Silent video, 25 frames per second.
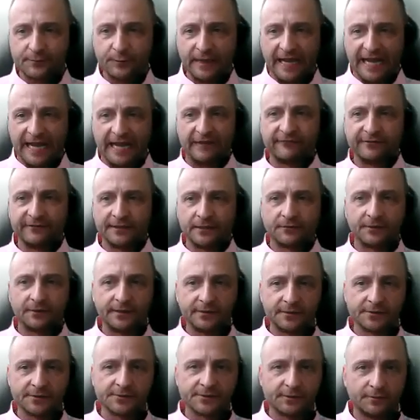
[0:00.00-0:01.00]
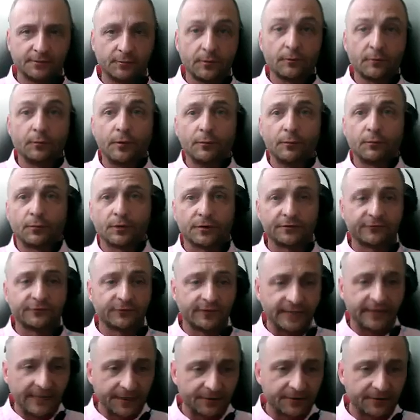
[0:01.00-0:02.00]
that we have in our industry where we
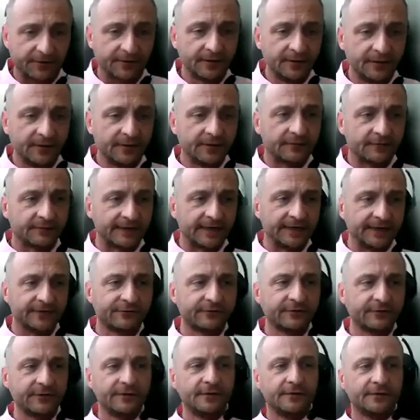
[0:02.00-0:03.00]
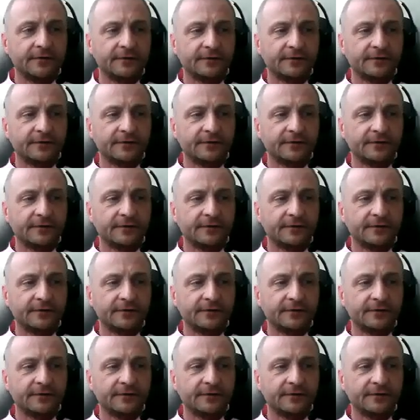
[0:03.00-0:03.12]
work together, right?